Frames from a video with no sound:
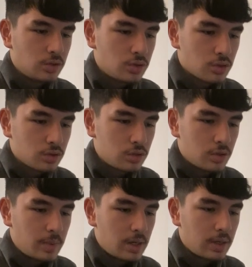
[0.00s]
just
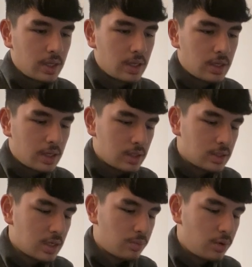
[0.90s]
about hitting our
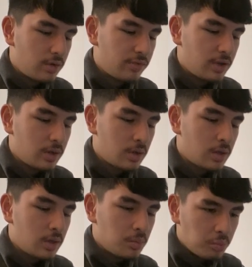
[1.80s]
take profit
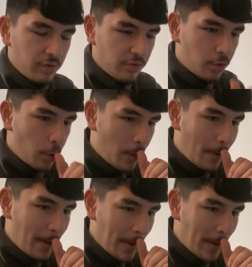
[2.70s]
before,